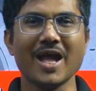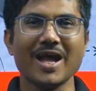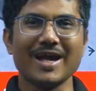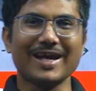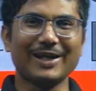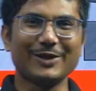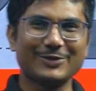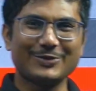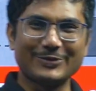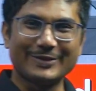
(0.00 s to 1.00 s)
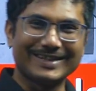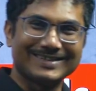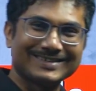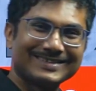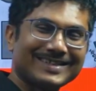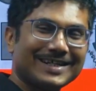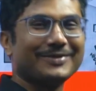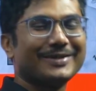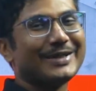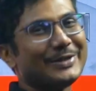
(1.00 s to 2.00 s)
Hello students, how
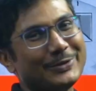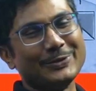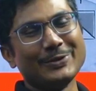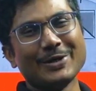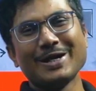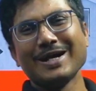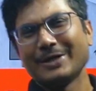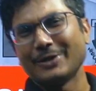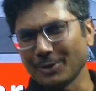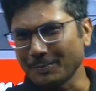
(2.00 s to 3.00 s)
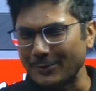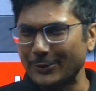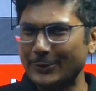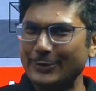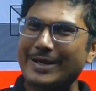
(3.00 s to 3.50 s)
are you? Your PU2